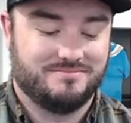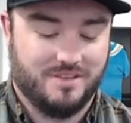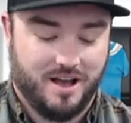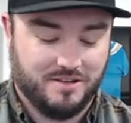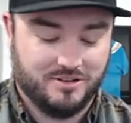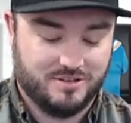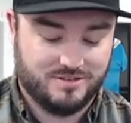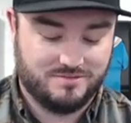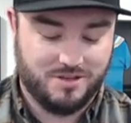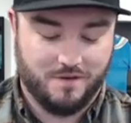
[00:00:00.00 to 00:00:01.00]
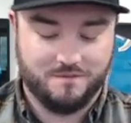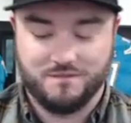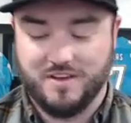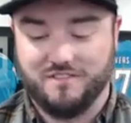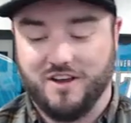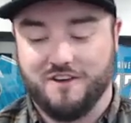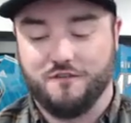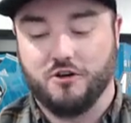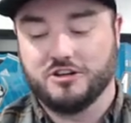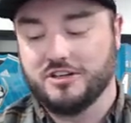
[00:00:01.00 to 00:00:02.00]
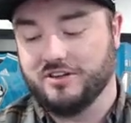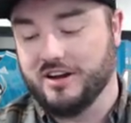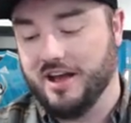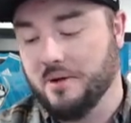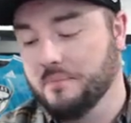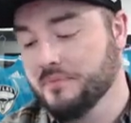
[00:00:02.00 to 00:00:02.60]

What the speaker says: I'm just, you know, being very fortunate right now.